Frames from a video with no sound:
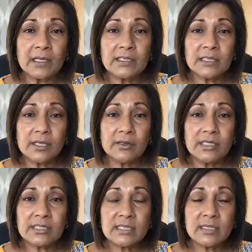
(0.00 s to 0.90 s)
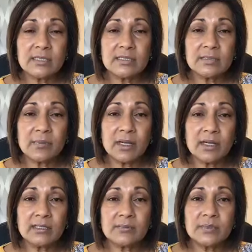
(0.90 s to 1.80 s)
Terry says, my
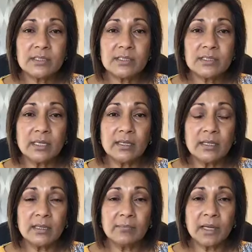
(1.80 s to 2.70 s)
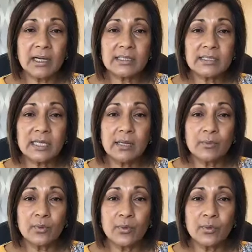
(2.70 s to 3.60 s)
husband passed
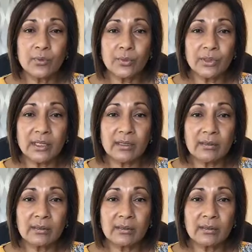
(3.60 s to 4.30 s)
April 30th.